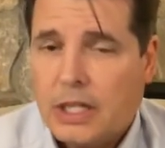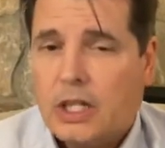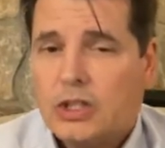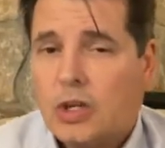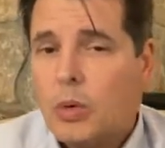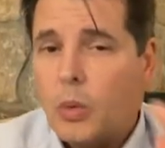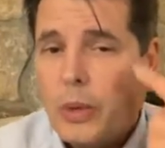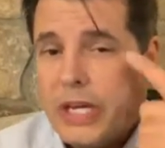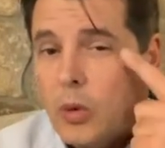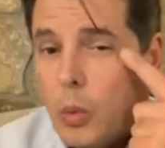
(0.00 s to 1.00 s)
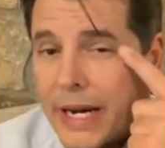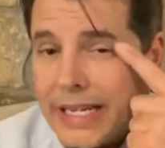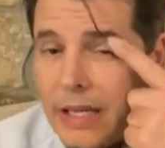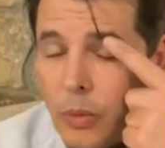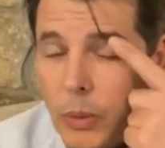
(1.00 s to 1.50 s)
So we can
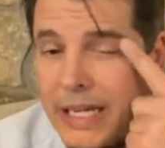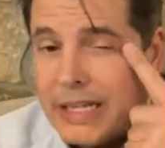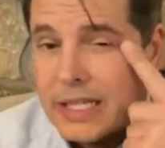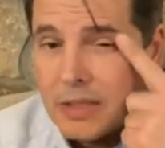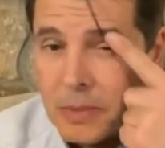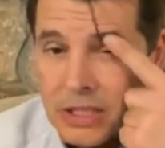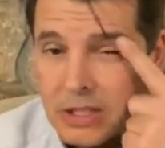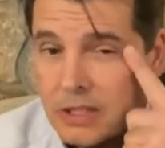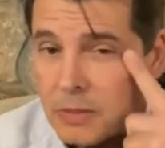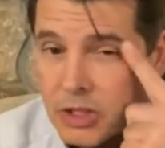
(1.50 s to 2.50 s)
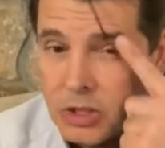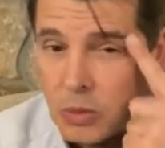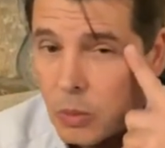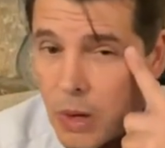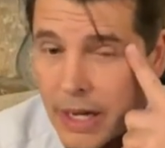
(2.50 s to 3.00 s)
weaken this muscle as much as
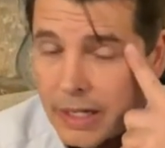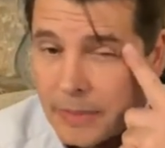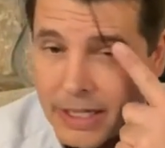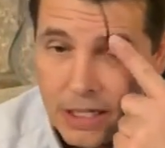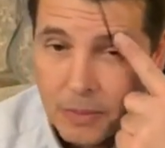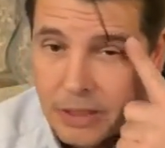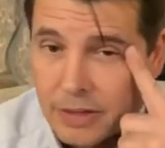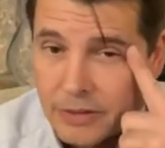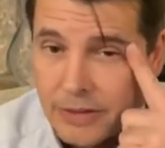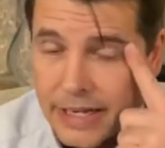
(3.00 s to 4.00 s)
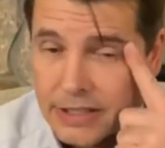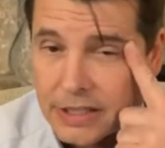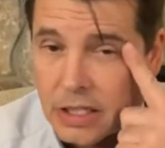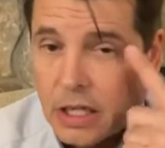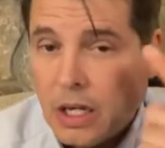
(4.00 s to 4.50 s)
we want and make it completely flaccid.